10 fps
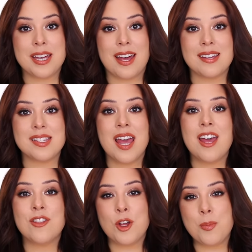because
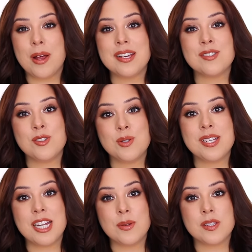their products do
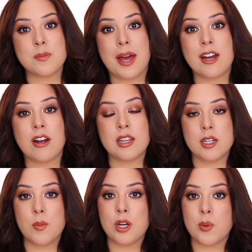tend to expire a
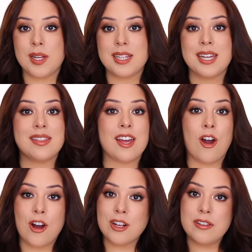little more quickly. They
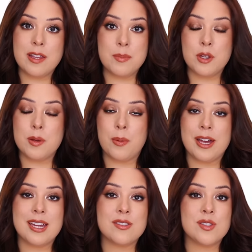are clean beauty
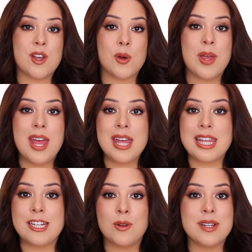brands, so
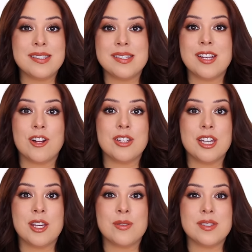they don't necessarily
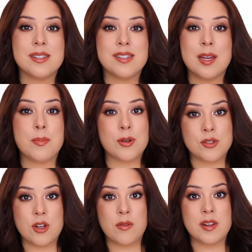use the same
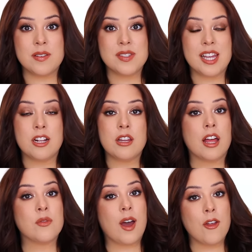preservatives that a
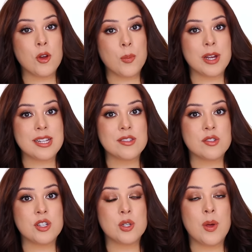lot of other brands
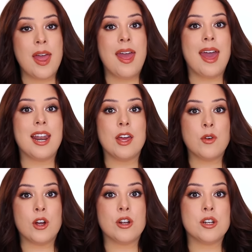do. And
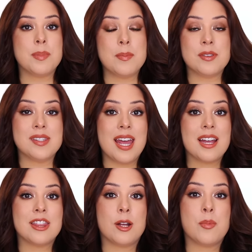I've heard people
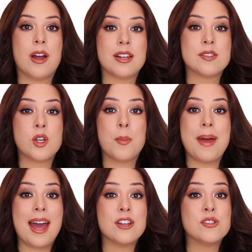saying their products go
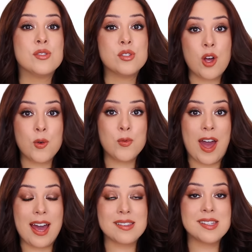bad so
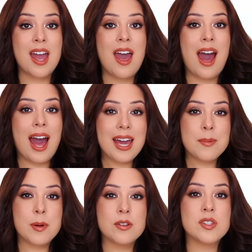fast.
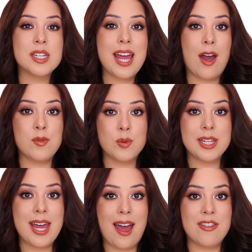I personally haven't
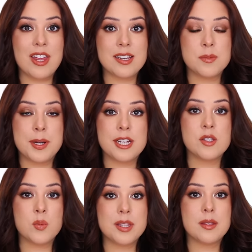really had that
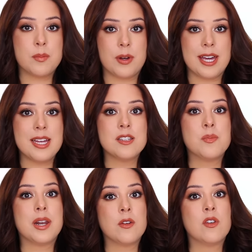experience with the brand,
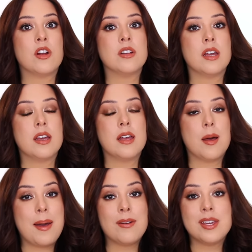but I've heard
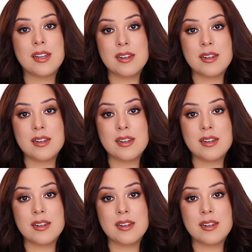about it